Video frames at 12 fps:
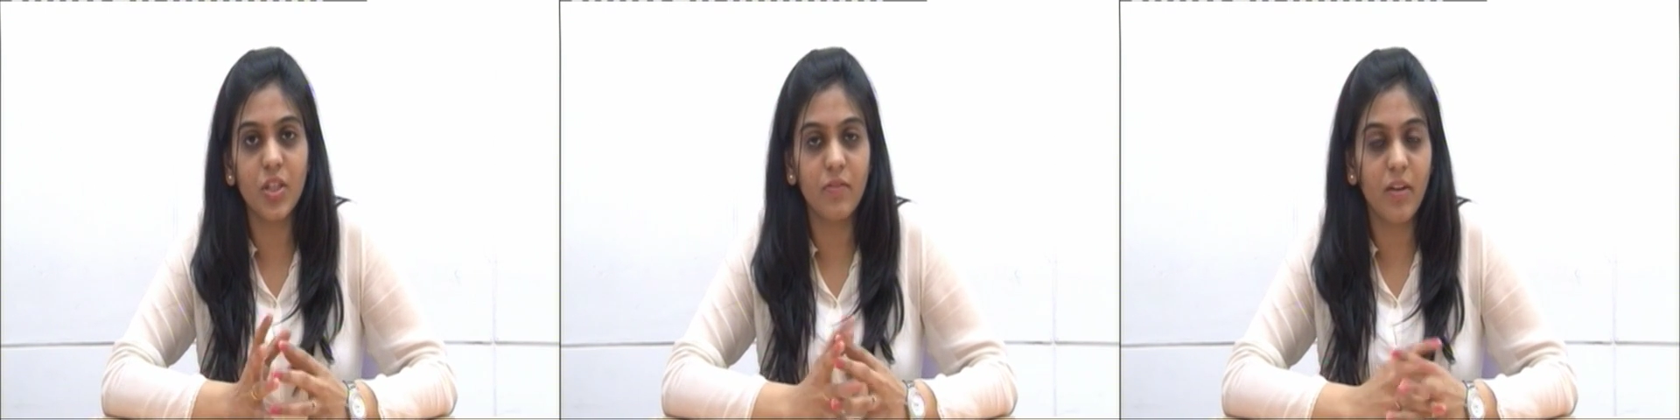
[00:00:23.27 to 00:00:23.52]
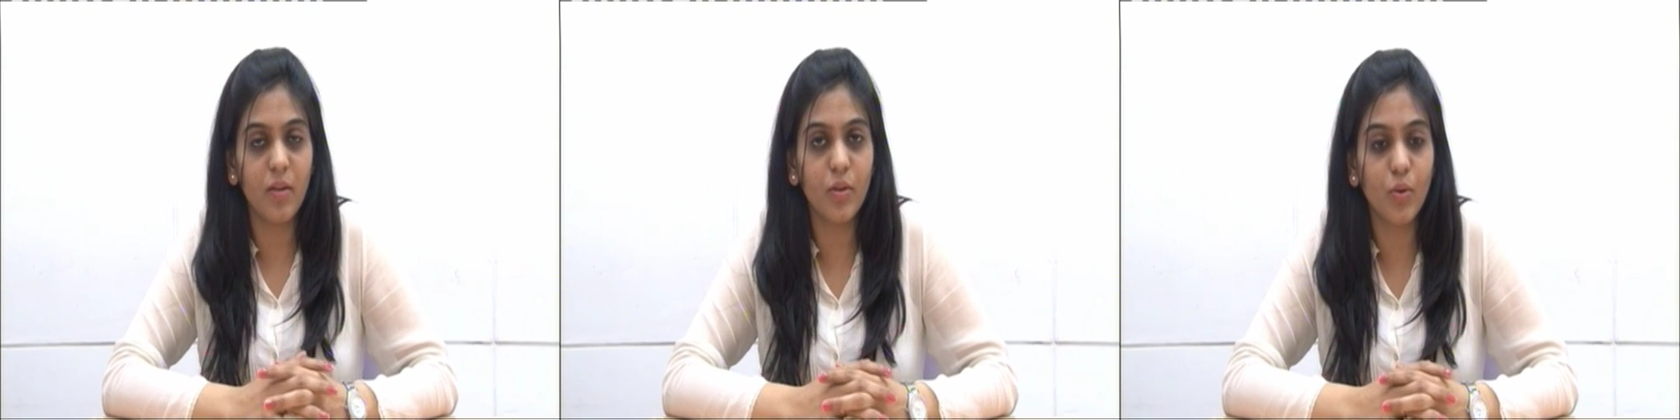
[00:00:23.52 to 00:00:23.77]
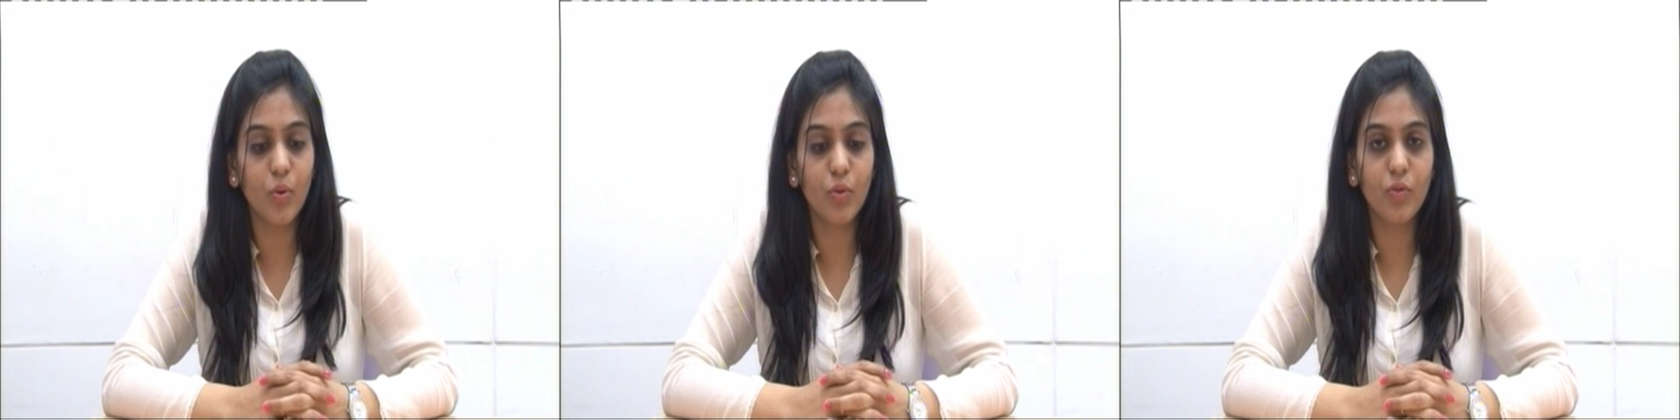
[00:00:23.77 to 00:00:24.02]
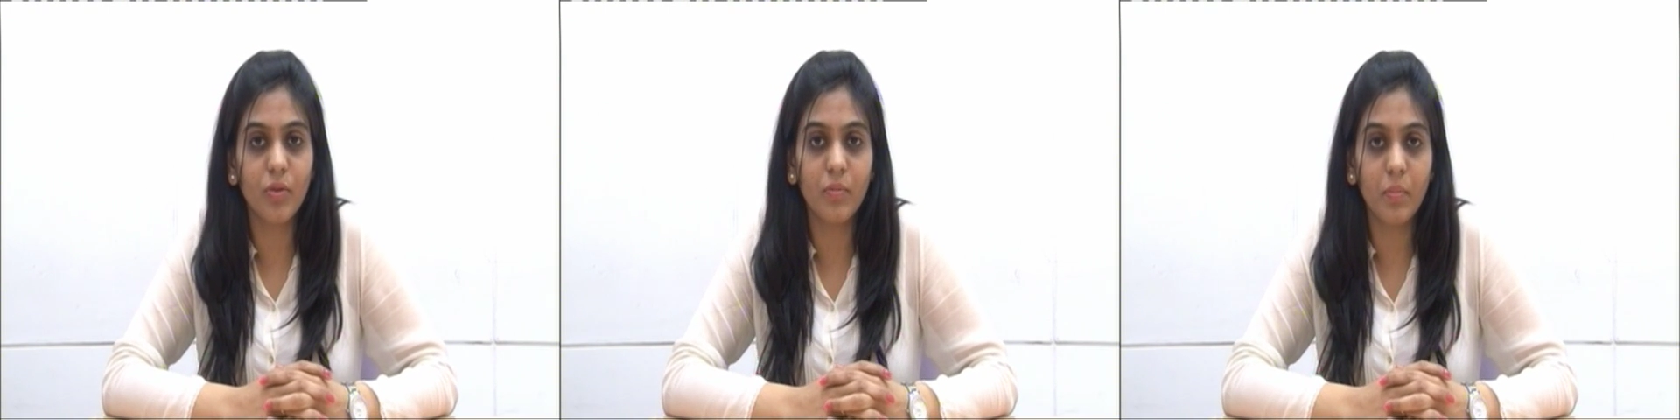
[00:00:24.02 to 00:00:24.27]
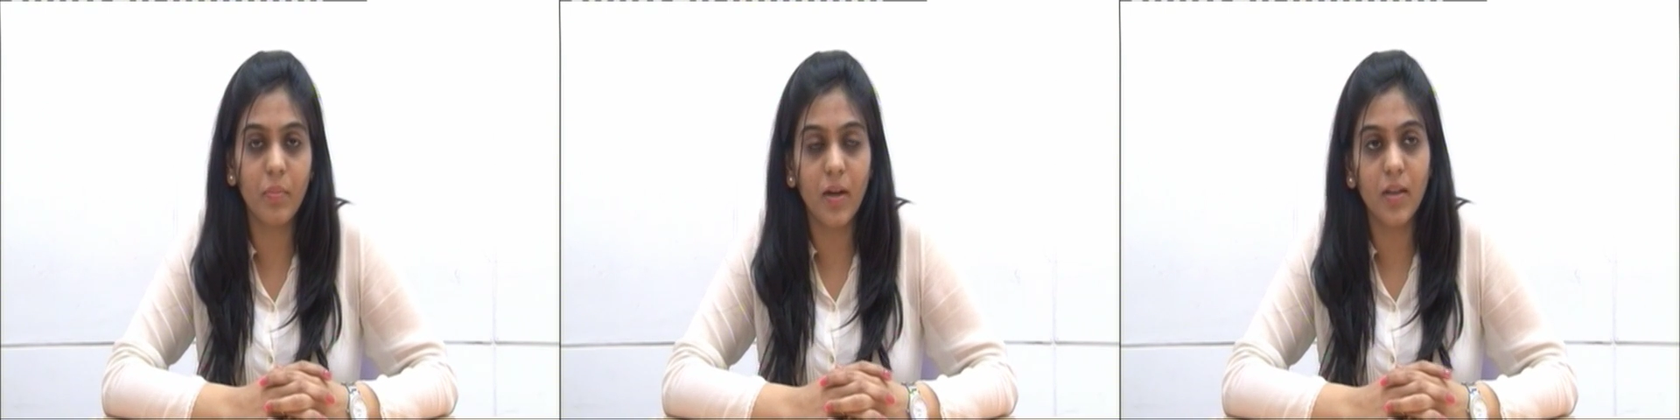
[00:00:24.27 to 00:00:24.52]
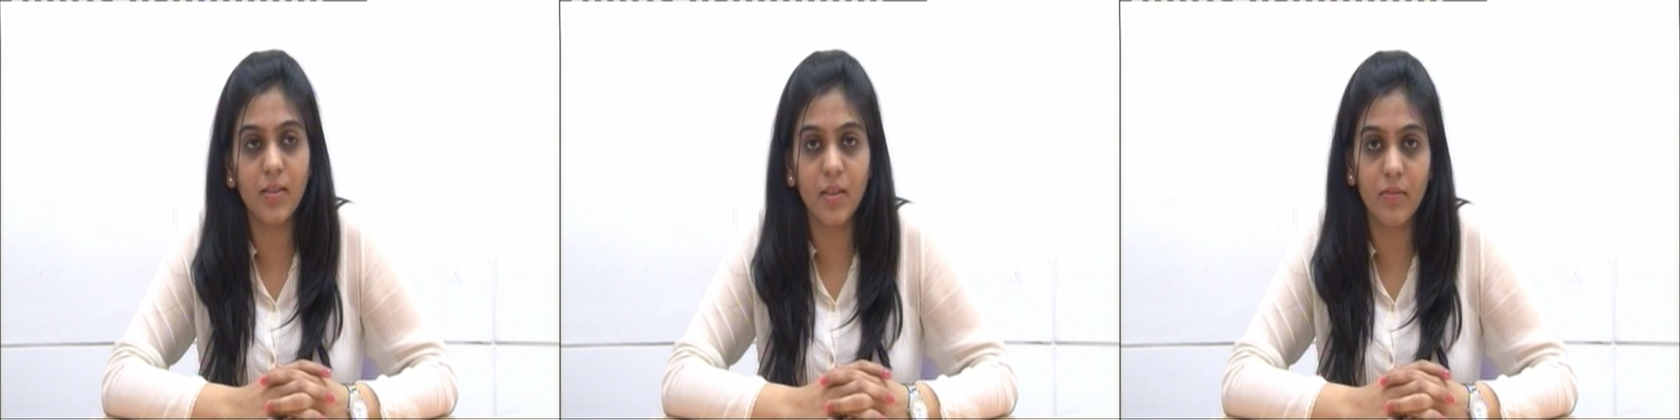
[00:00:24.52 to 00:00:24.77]
GYB course from the
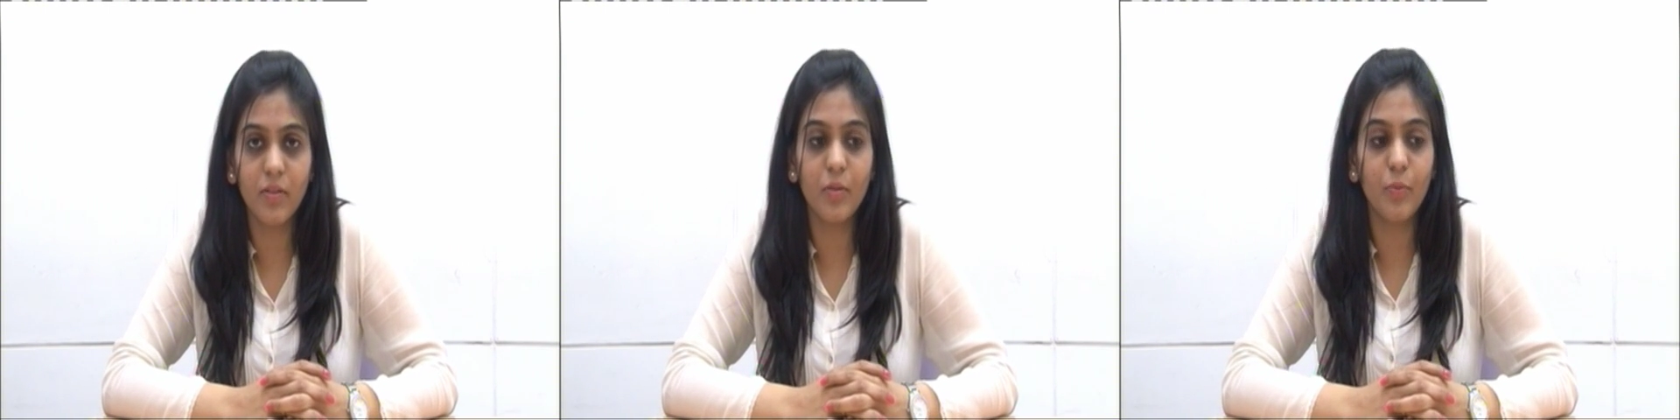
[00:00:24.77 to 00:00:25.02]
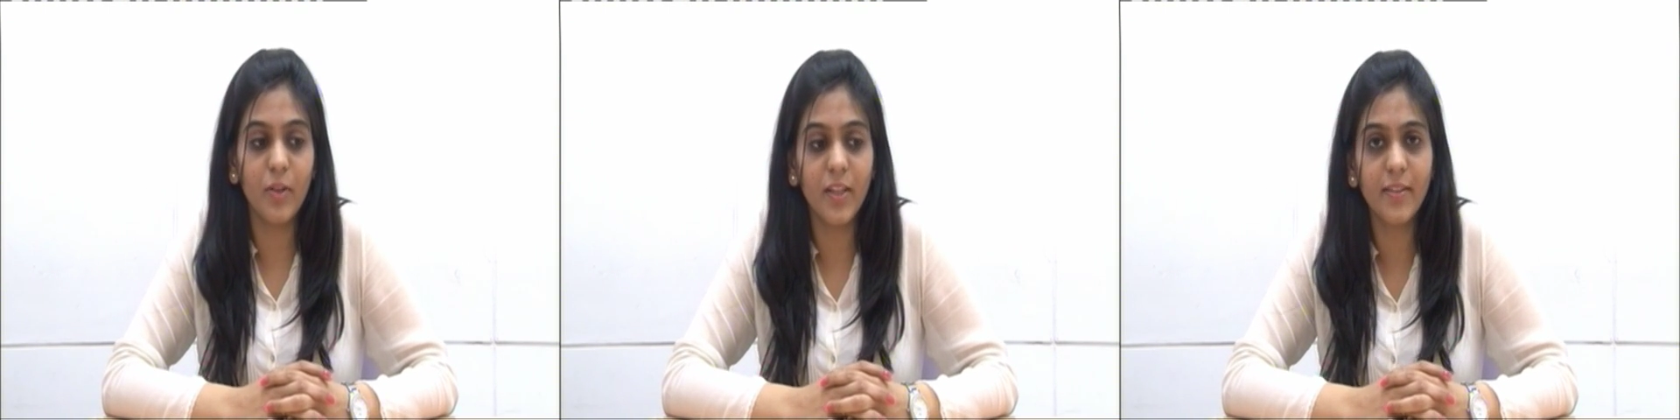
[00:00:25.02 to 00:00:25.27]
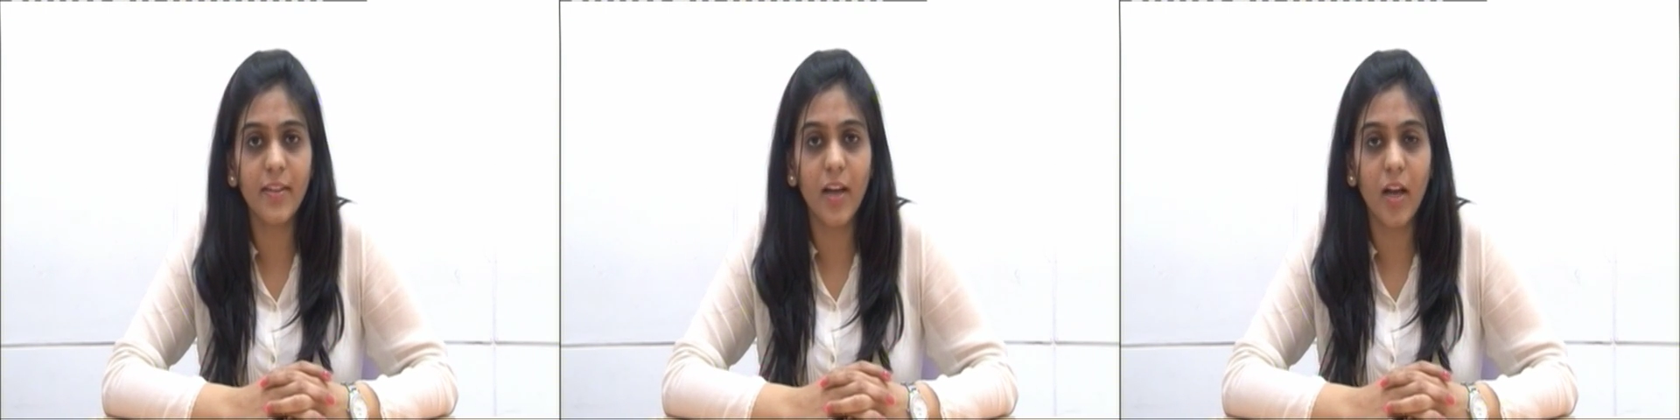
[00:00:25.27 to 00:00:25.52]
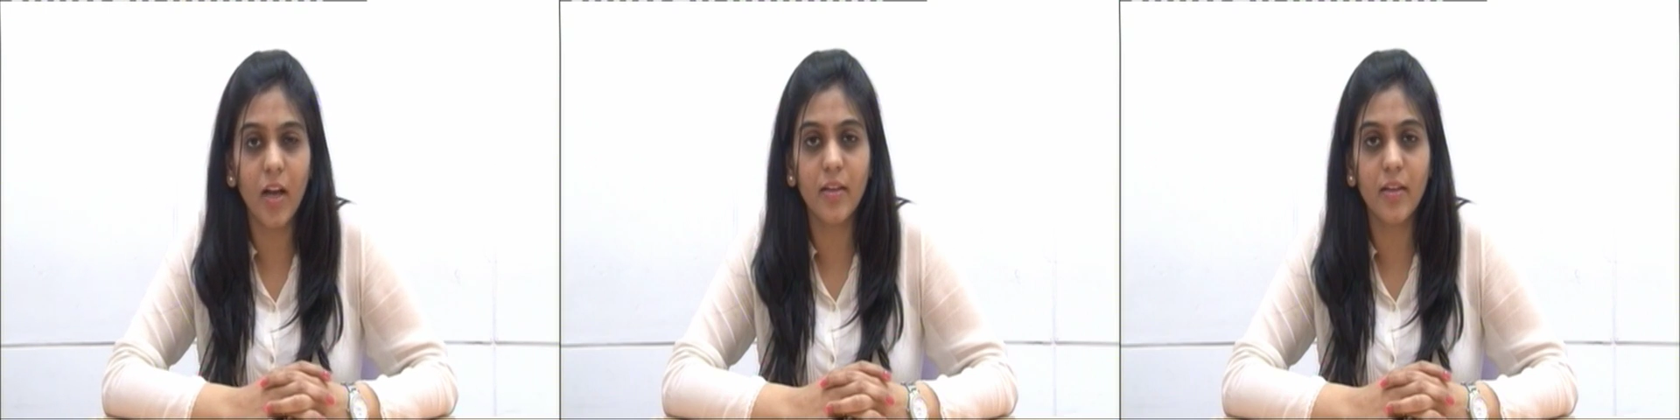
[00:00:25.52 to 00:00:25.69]
past seven weeks